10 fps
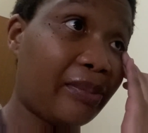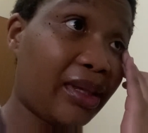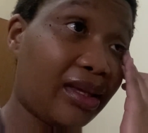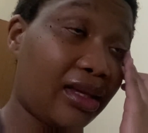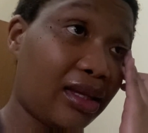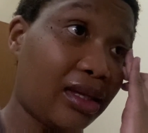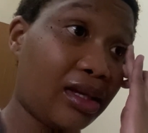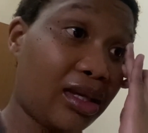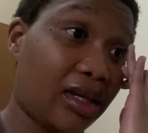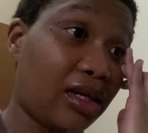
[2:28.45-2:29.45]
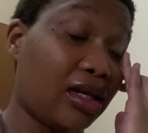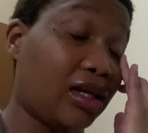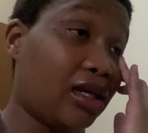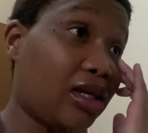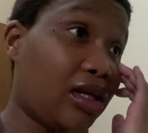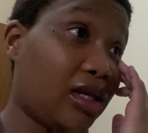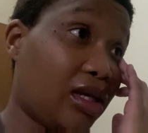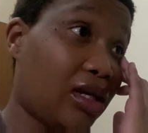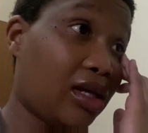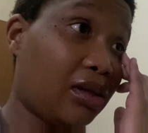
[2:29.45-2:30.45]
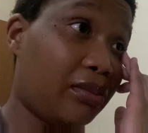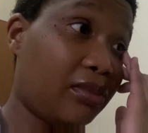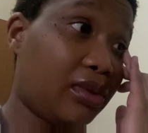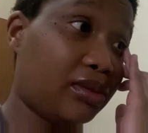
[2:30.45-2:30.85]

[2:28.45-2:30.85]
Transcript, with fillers: by um